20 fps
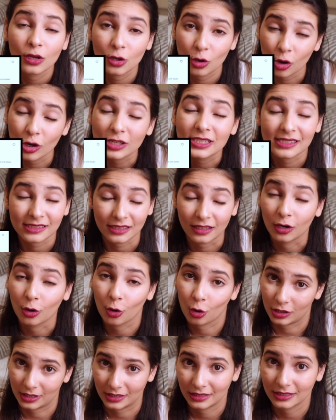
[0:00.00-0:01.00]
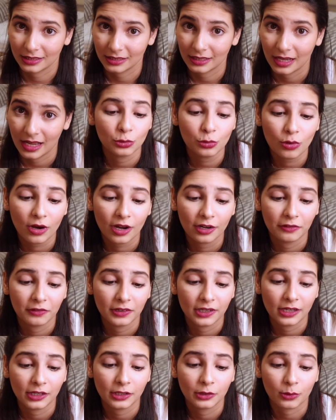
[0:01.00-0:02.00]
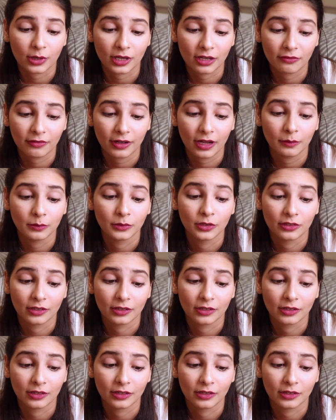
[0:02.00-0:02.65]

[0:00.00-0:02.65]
cost a lot. 225